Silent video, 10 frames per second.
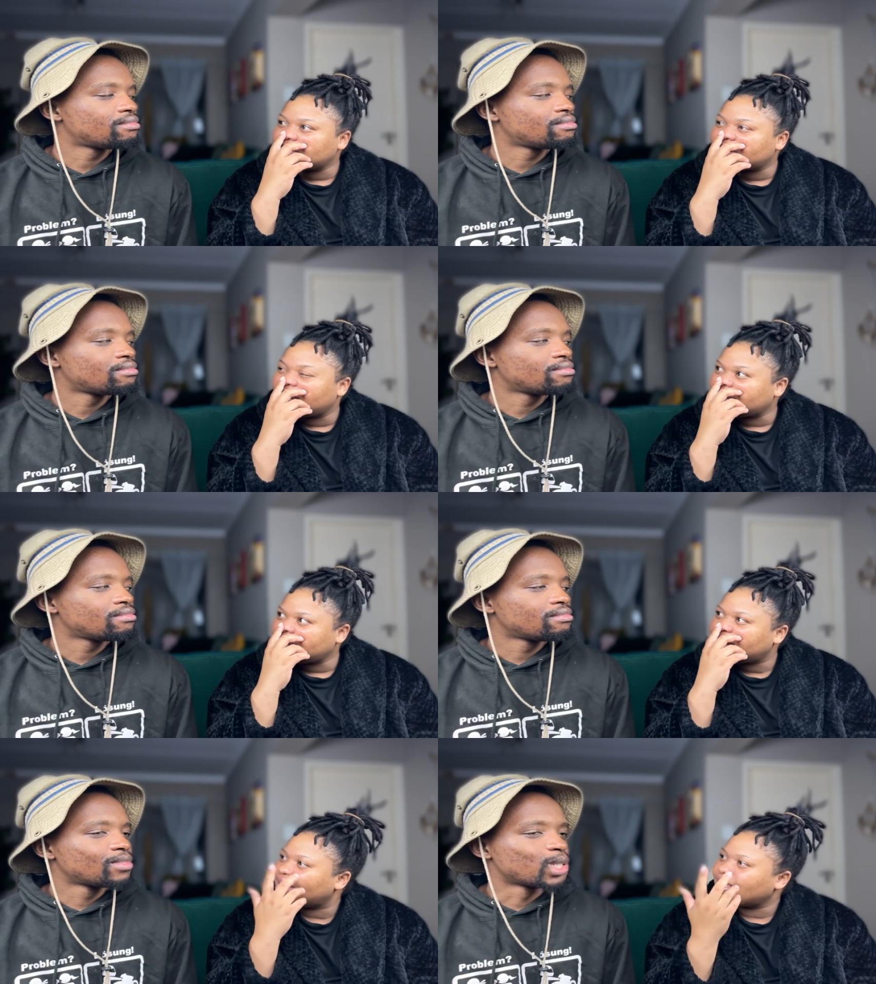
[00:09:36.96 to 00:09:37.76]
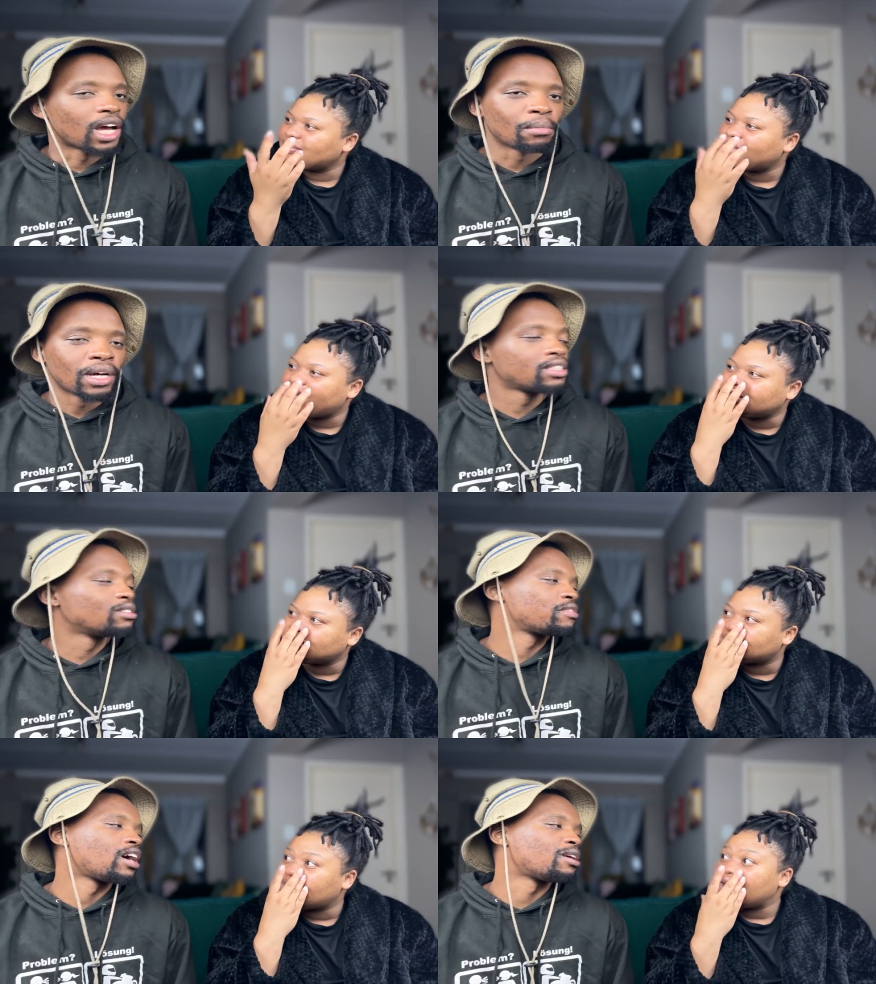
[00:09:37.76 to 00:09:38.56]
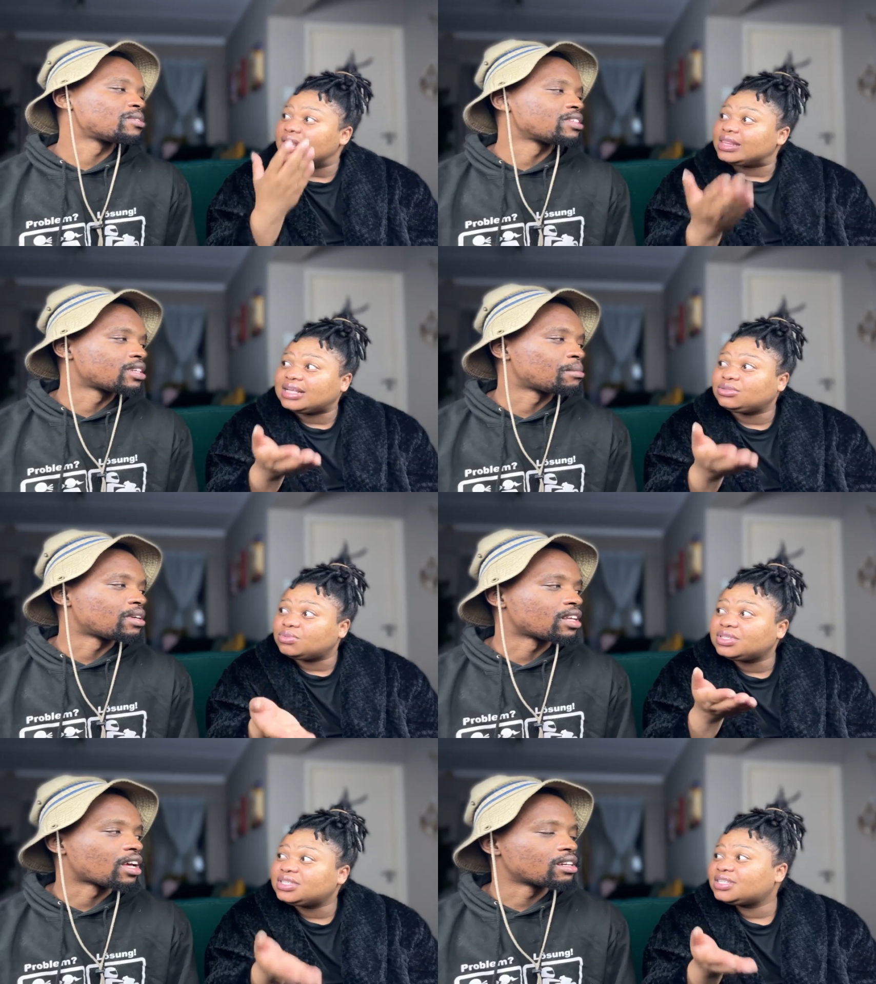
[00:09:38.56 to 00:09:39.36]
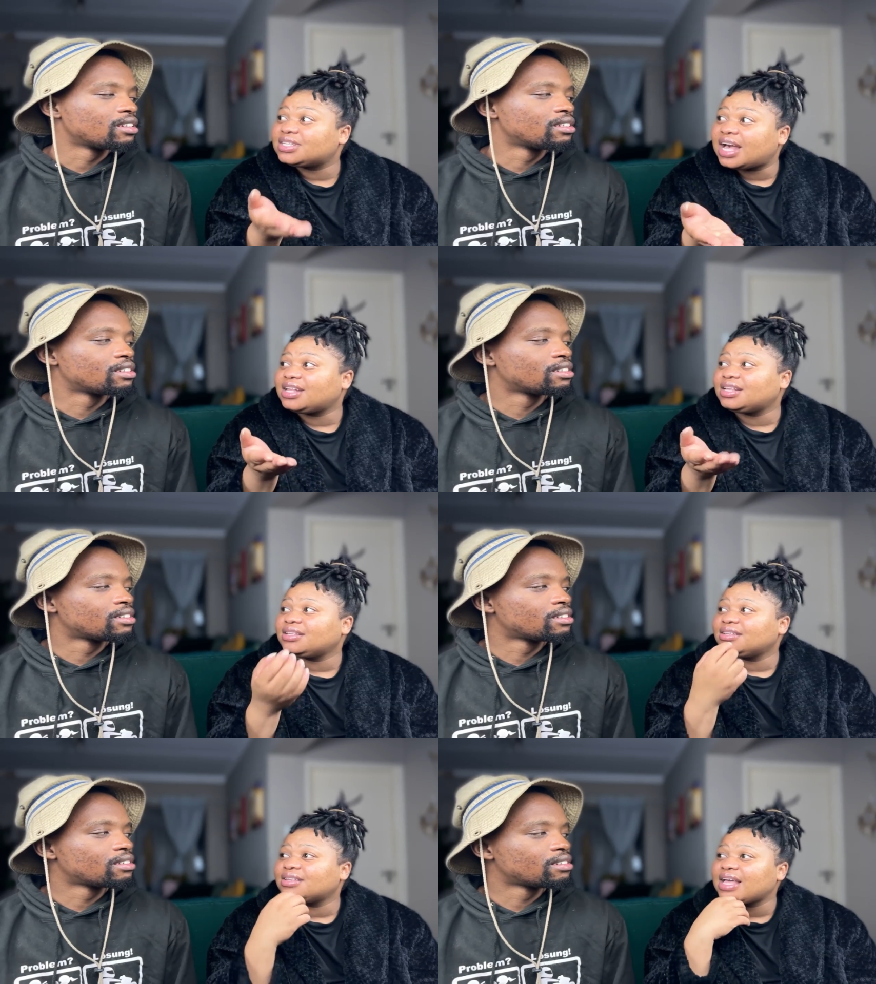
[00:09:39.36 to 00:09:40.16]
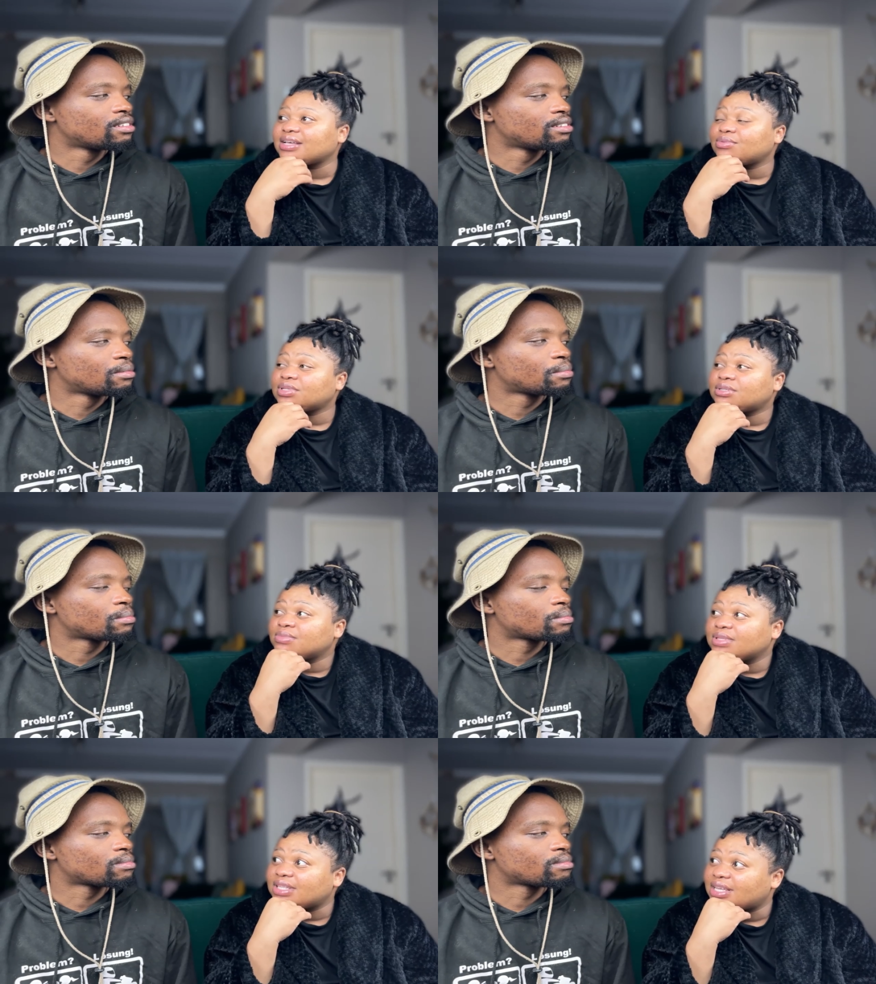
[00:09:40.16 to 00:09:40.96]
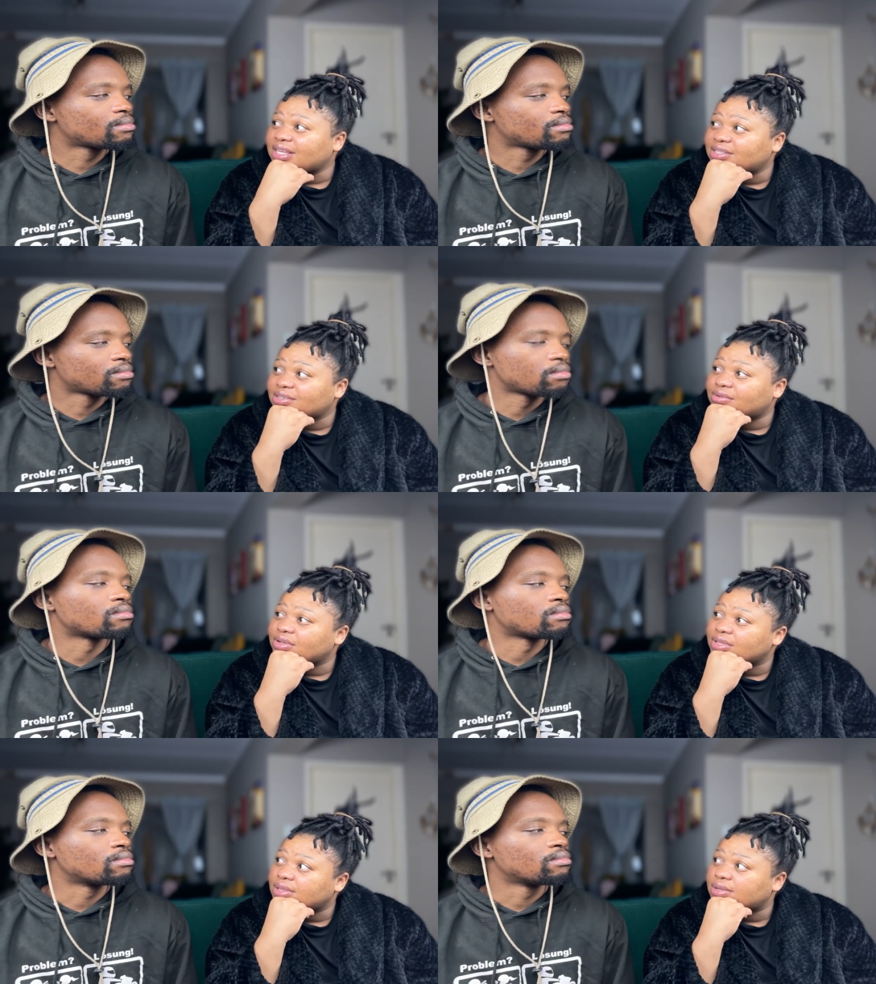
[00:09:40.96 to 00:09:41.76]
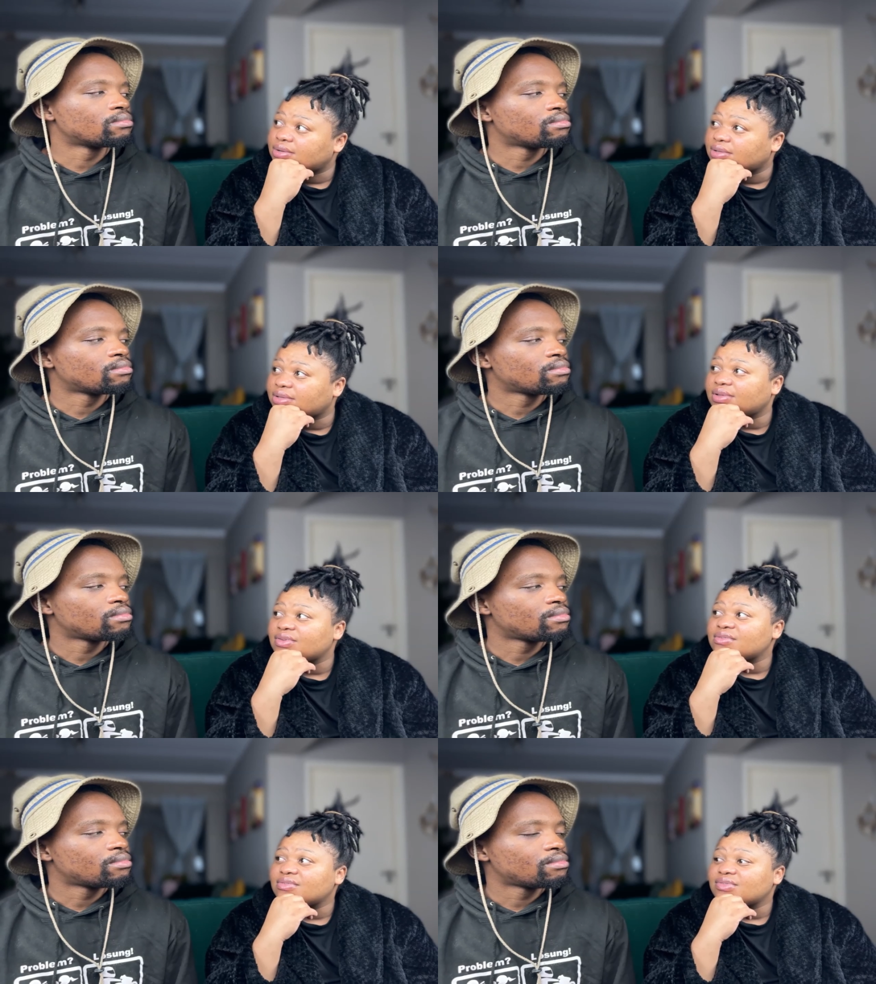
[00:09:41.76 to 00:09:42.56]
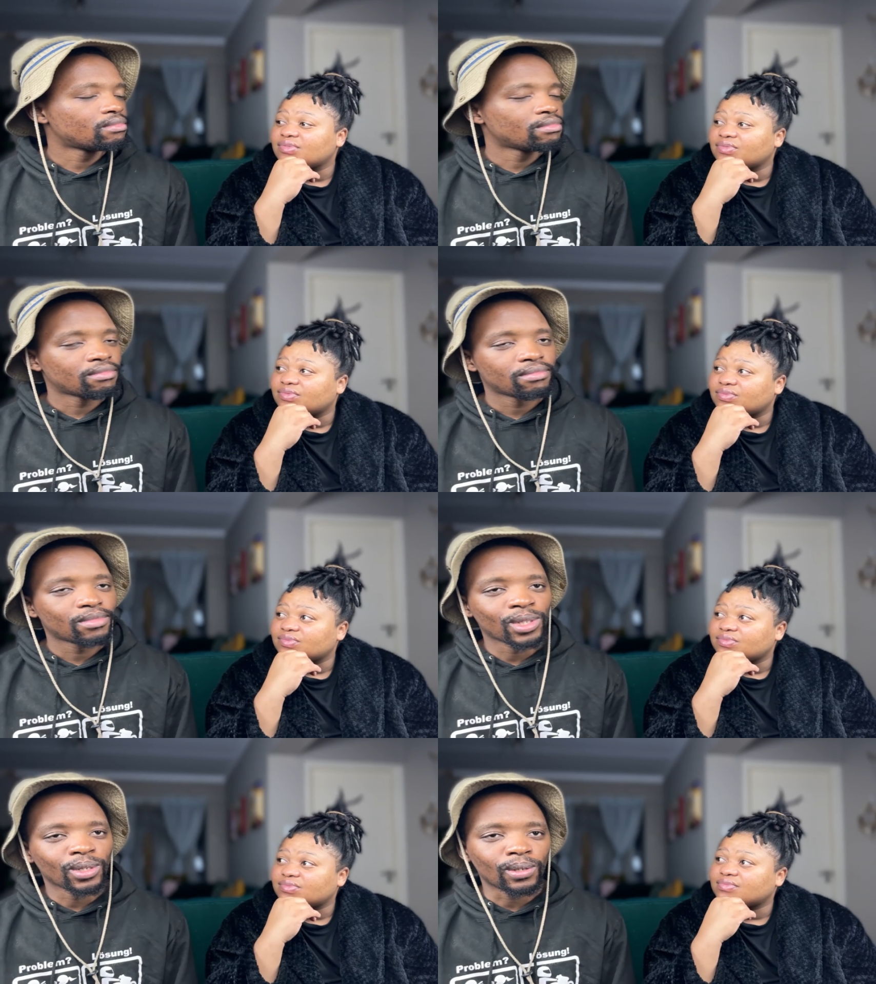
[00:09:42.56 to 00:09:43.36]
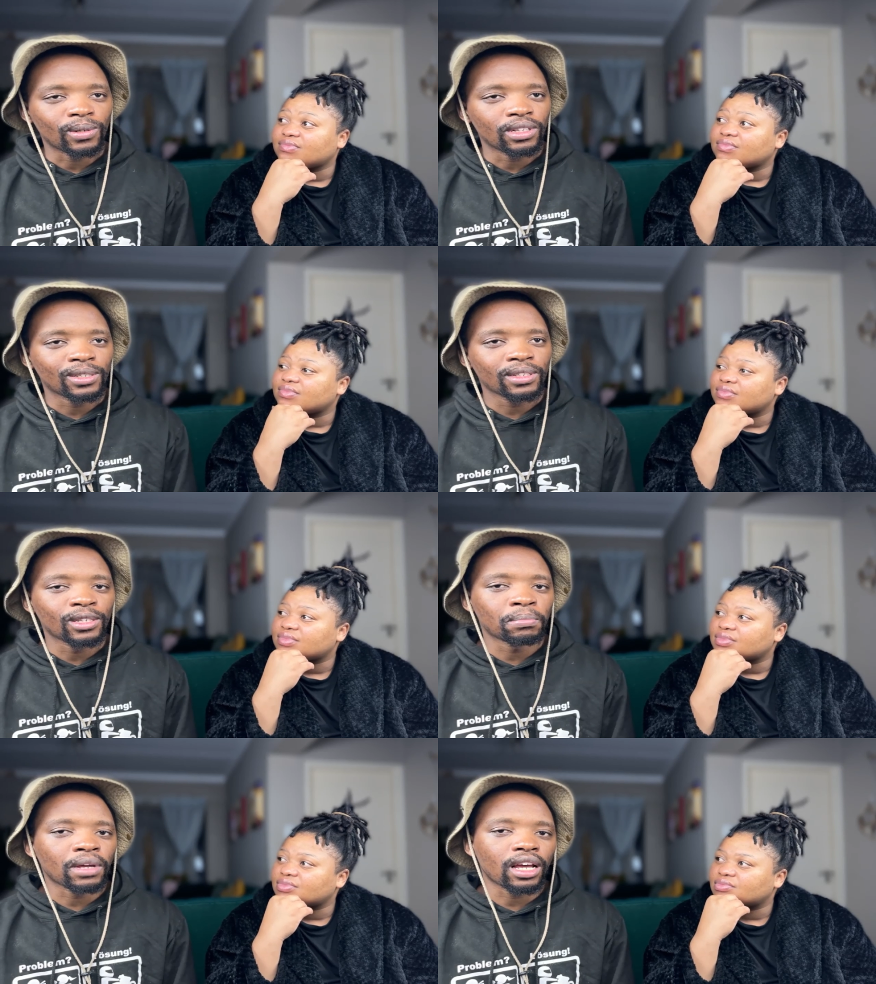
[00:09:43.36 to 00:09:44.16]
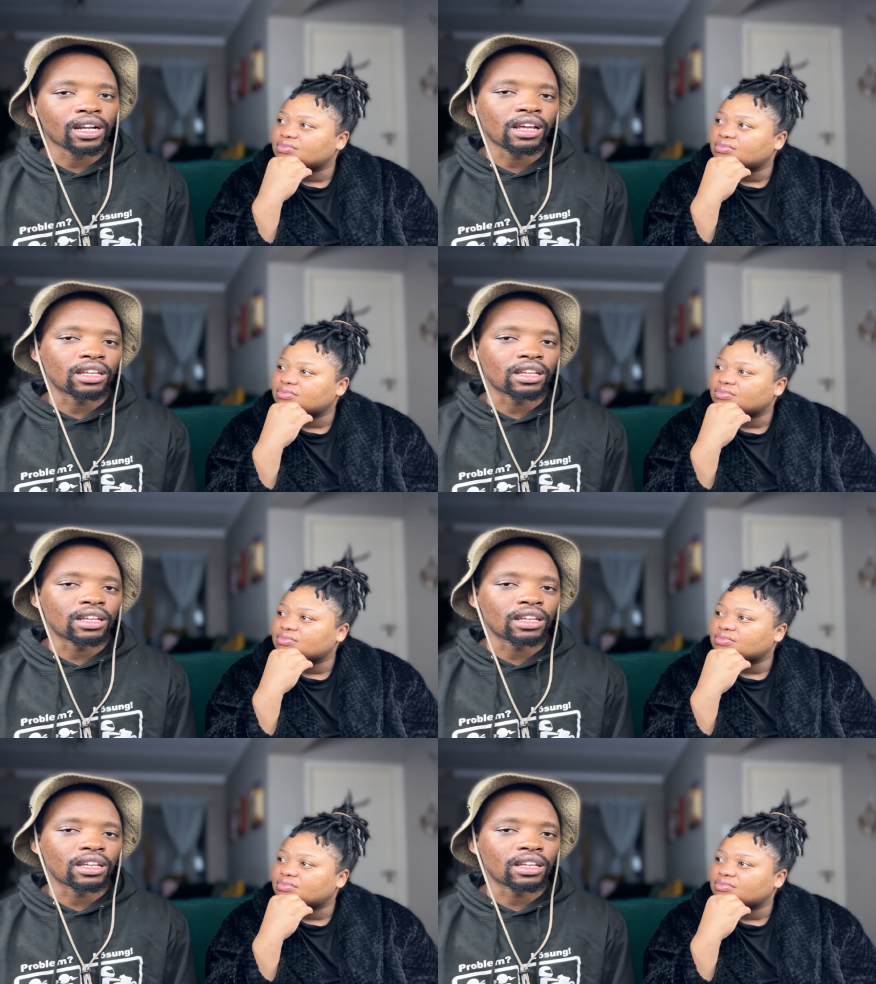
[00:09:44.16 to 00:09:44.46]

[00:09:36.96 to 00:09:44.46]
Speaker 1: like that. Like yeah, imagine, imagine kind of That's what's exactly like Will Smith kids are going mm. through.
Speaker 2: So it's it's bad. Like